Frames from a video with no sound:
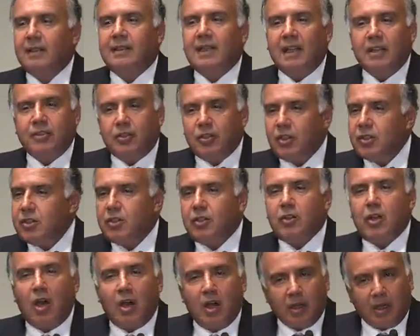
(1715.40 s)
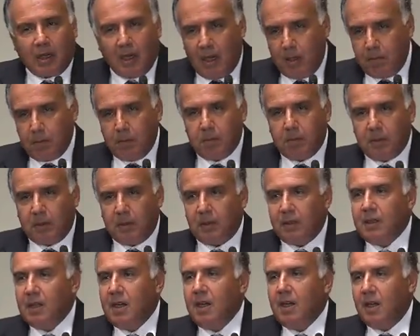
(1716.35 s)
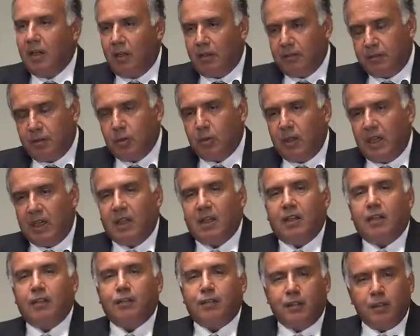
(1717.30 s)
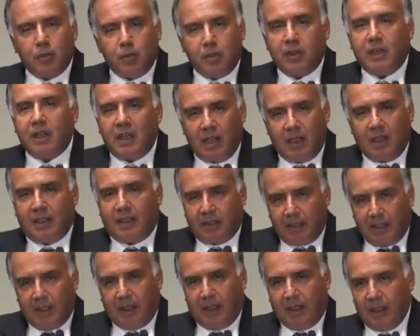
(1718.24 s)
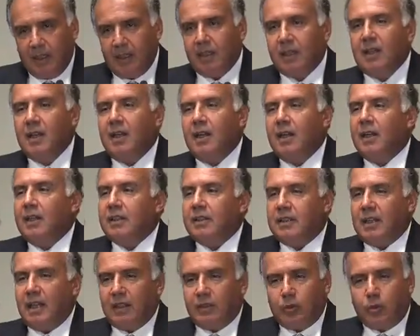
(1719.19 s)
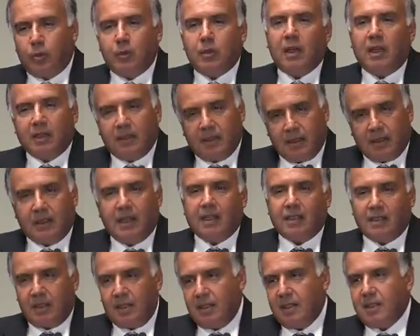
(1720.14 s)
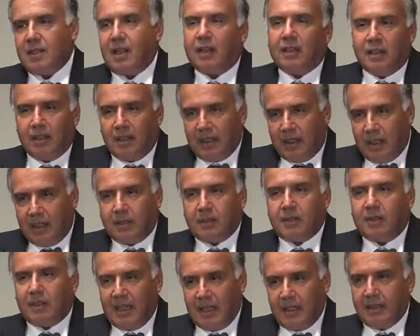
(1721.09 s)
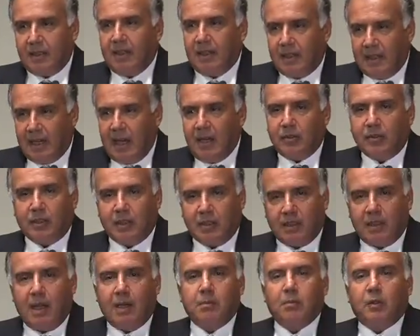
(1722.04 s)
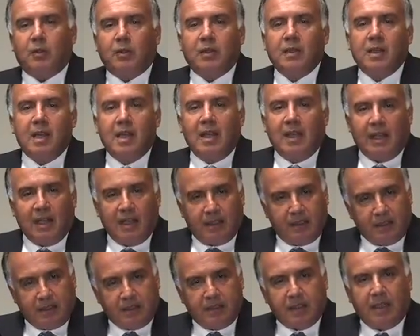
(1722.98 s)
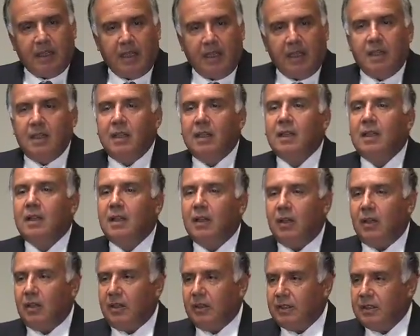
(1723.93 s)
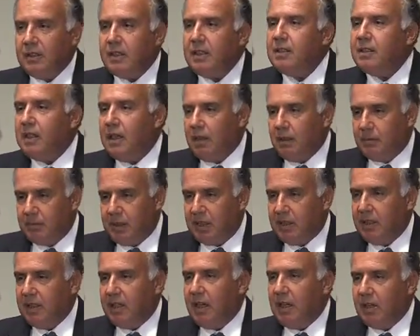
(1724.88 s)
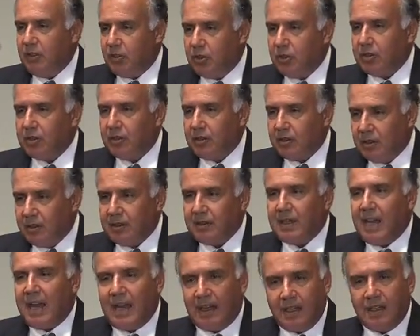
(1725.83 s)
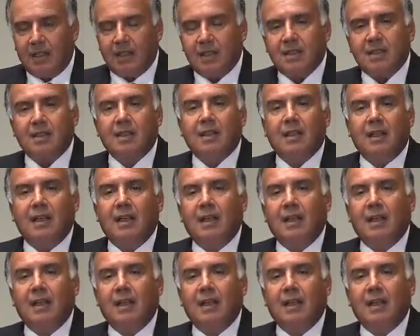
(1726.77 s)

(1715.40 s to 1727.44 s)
They're just not capable of doing it. If you really think that 200 countries are going to get together around the table and agree on detailed mitigation targets,